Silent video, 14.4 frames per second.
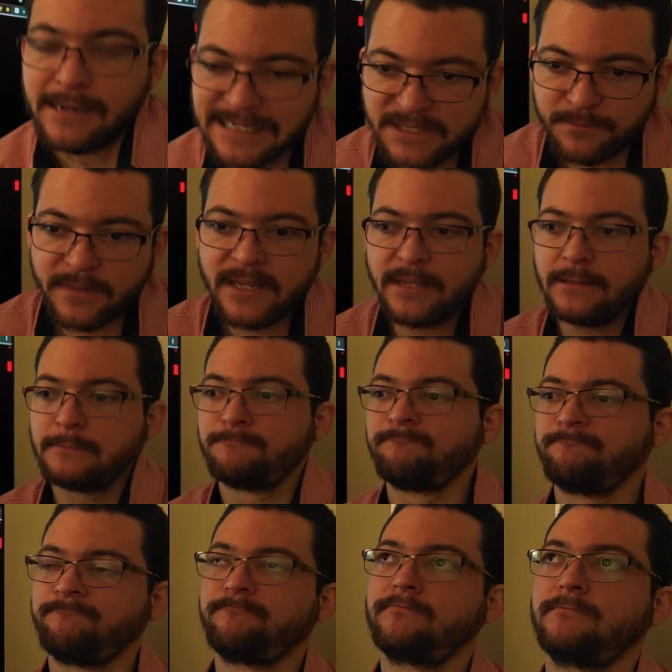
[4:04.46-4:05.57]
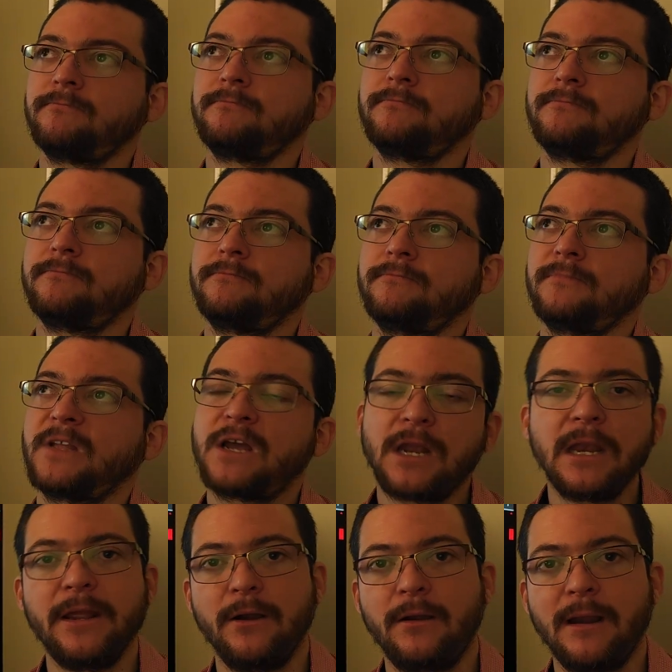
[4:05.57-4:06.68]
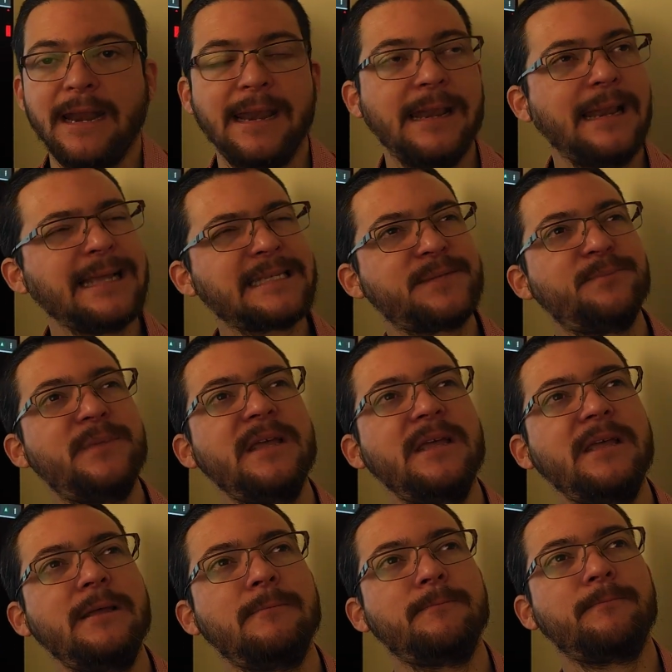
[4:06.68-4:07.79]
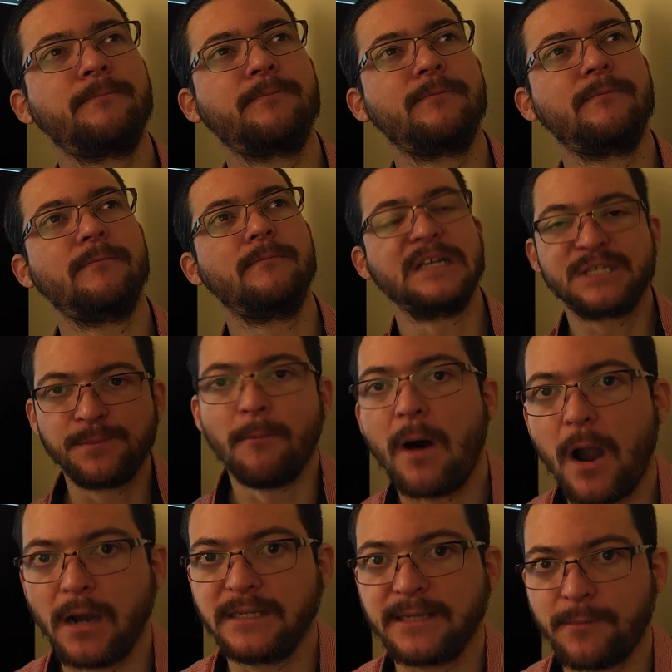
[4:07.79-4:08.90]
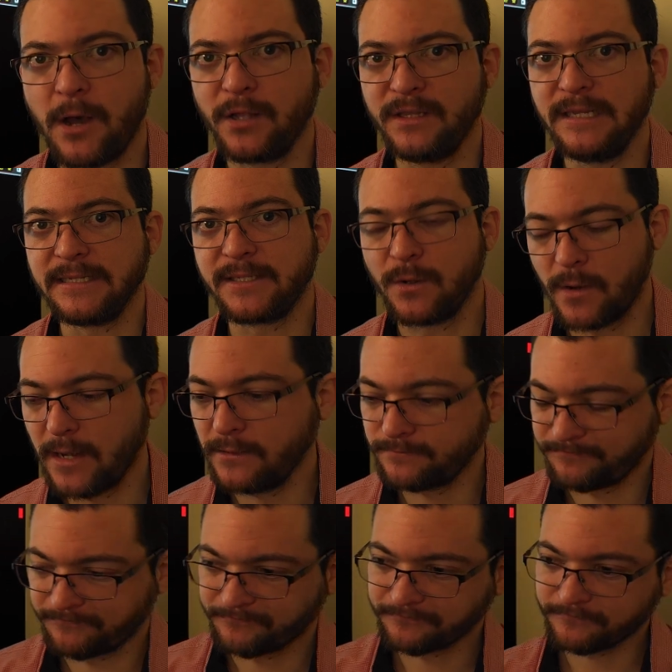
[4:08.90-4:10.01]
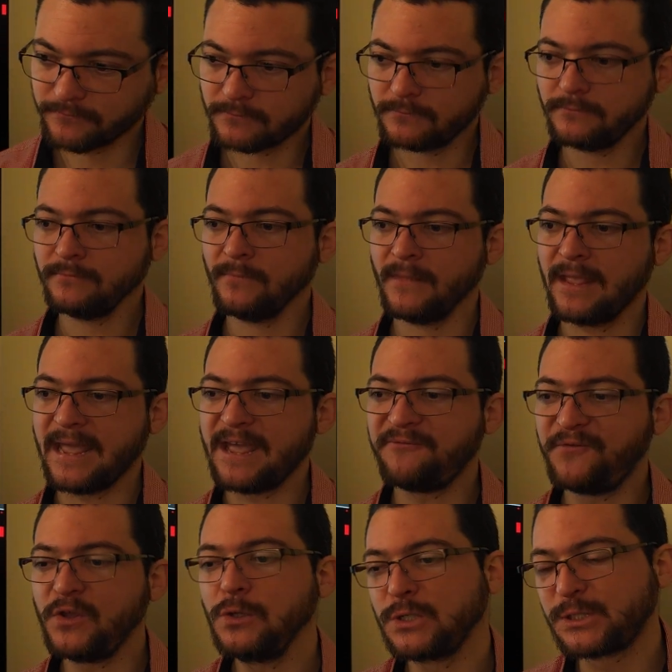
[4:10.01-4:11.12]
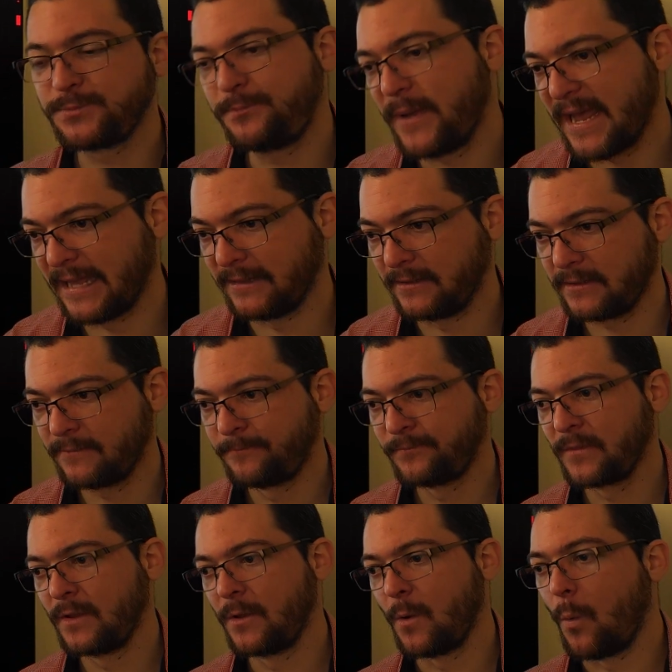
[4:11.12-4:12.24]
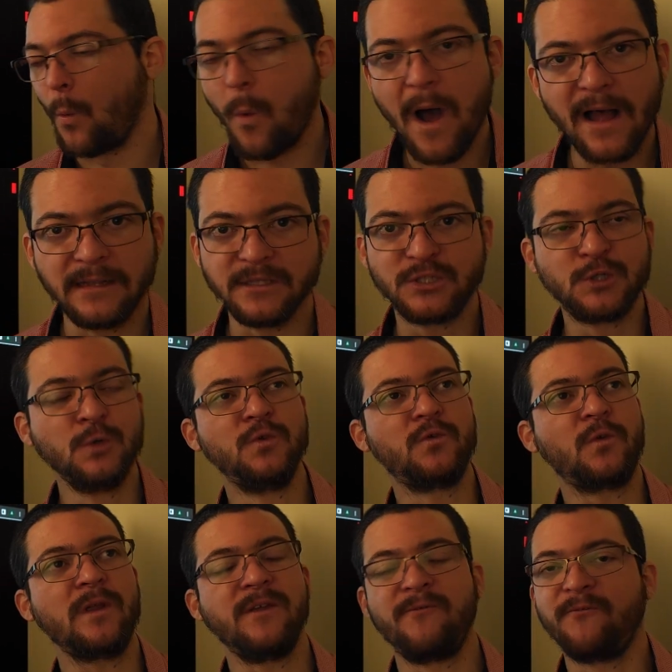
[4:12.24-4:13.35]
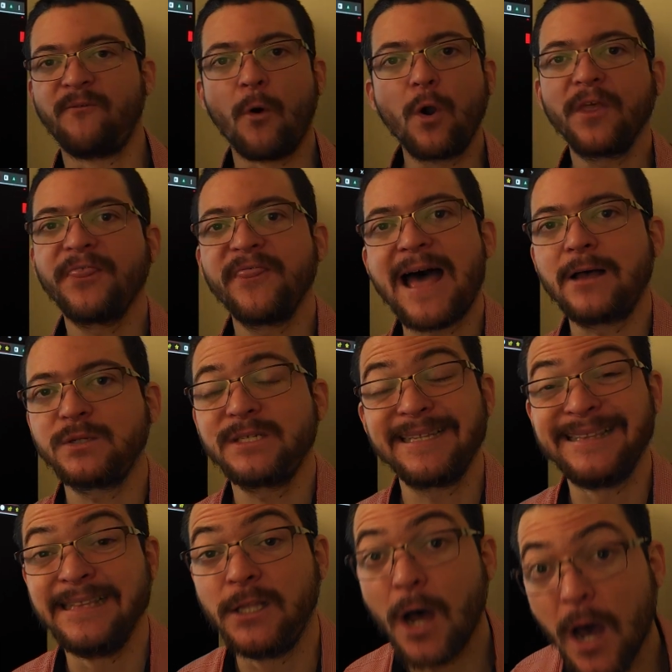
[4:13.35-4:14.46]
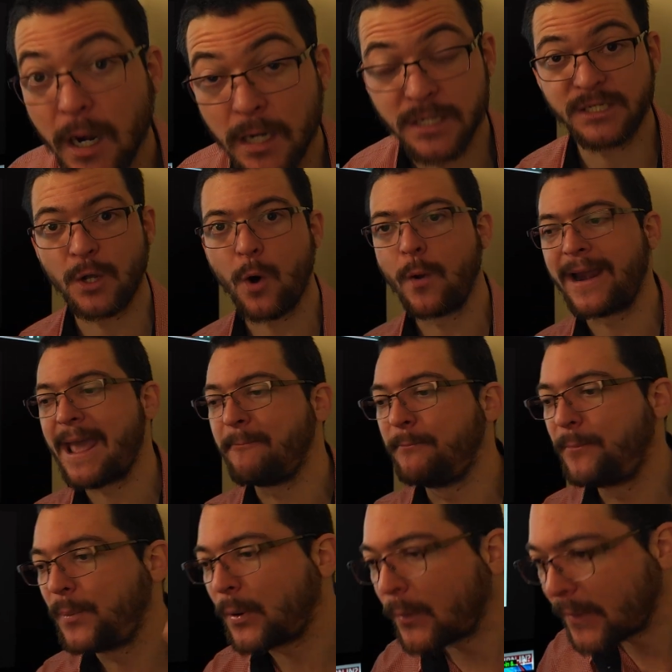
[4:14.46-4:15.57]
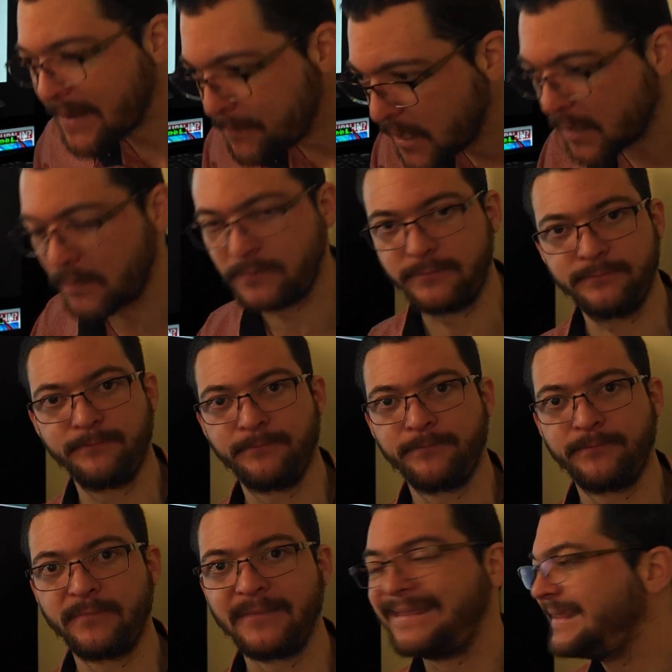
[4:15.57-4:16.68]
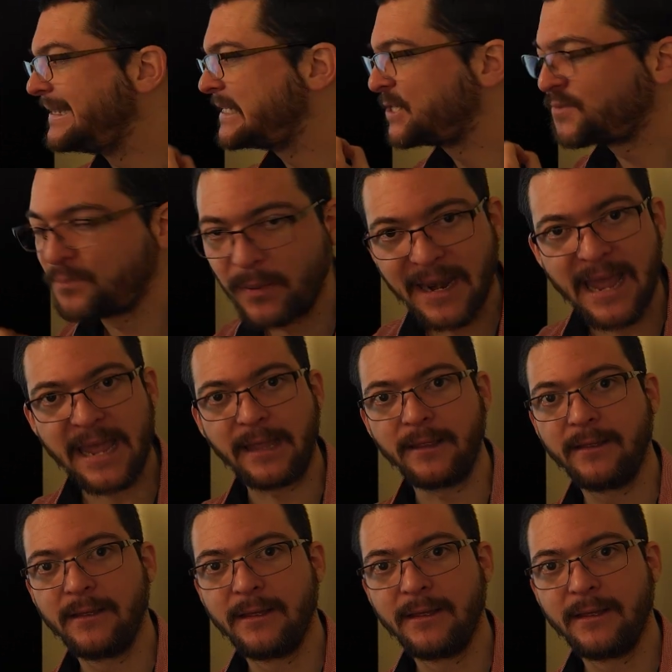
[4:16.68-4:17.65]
let's be clear and let's be smart about this, okay? If you spend one, two, three, four thousand dollars on a premium display.